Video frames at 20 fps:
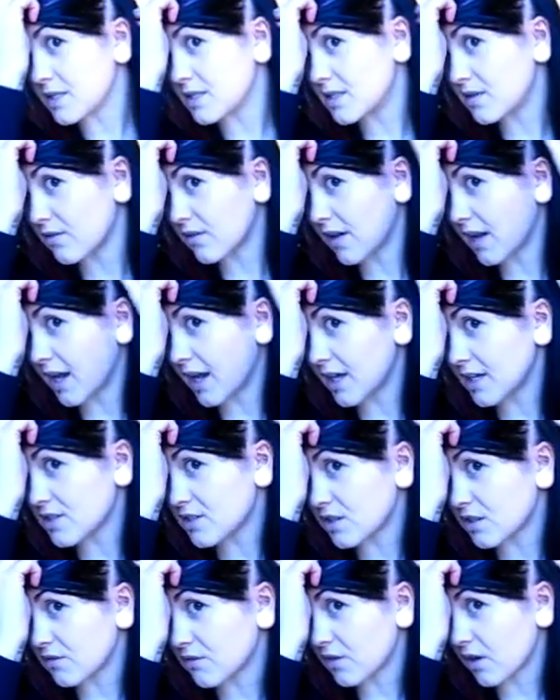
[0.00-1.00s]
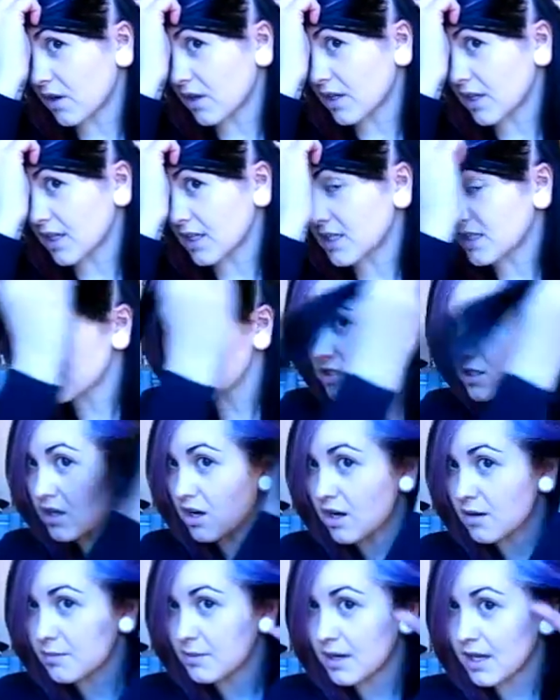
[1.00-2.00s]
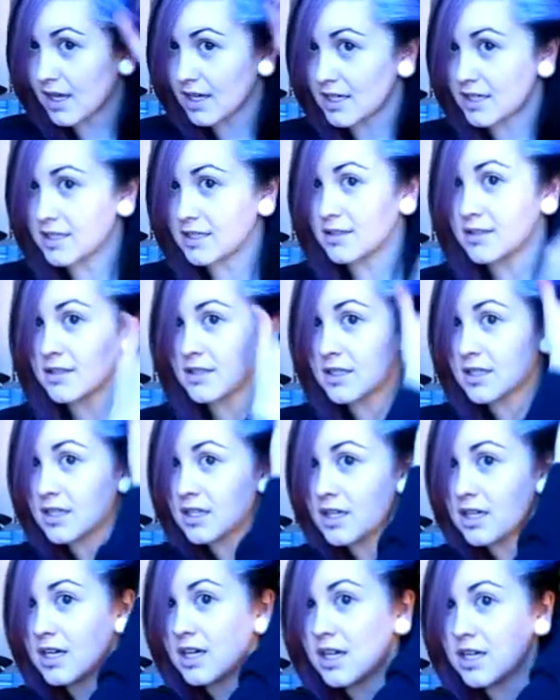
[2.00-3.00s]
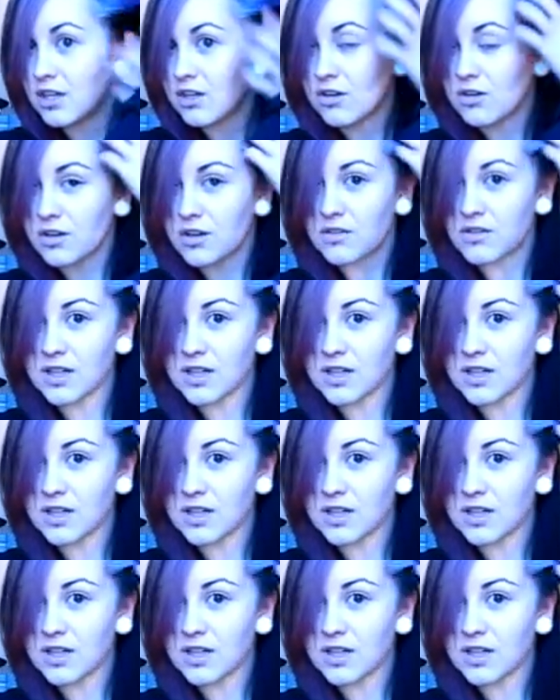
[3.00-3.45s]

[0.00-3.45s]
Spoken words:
piece of hair so you've got a nice sharp line. You don't